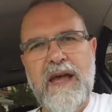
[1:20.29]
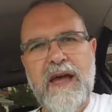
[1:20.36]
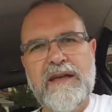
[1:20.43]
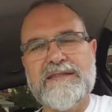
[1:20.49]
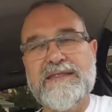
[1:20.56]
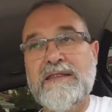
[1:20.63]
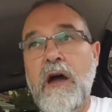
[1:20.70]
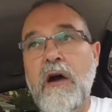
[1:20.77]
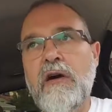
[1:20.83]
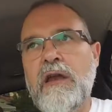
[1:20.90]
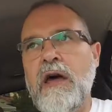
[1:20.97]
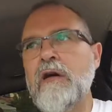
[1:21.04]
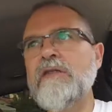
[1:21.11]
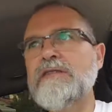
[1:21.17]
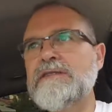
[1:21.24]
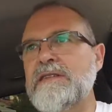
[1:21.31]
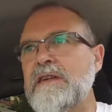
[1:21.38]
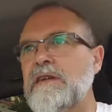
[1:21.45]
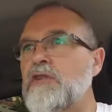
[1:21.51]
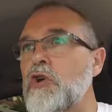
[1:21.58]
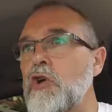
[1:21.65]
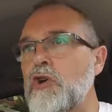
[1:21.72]
And say, no, now you see,
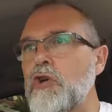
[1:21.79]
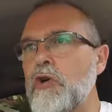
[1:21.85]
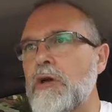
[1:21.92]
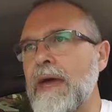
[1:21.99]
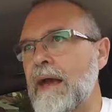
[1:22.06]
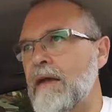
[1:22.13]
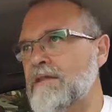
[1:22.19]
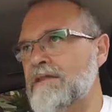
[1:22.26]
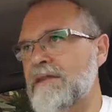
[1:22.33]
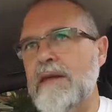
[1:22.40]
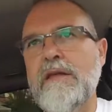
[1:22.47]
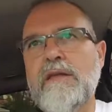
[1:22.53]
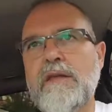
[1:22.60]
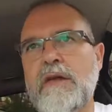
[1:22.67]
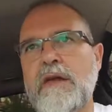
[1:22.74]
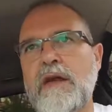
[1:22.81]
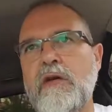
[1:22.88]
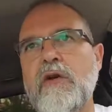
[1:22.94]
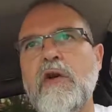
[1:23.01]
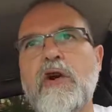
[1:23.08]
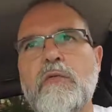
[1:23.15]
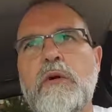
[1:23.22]
you cannot see anything here.
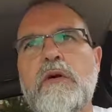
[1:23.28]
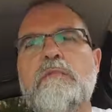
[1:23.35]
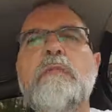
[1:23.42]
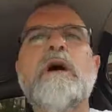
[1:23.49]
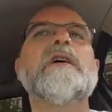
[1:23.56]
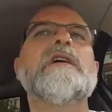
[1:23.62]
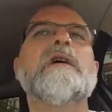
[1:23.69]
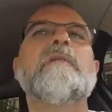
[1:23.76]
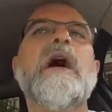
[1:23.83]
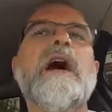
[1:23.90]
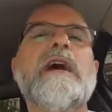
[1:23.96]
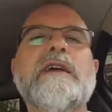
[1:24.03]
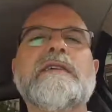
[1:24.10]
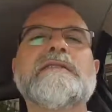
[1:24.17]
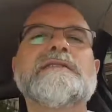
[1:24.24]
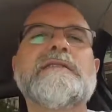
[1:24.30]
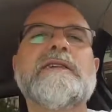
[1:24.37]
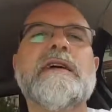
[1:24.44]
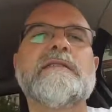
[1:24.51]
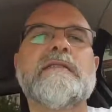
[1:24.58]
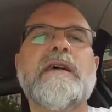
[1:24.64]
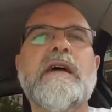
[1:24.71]
Look, with my camera, I can see
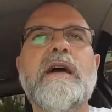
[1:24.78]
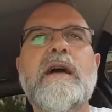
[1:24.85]
it.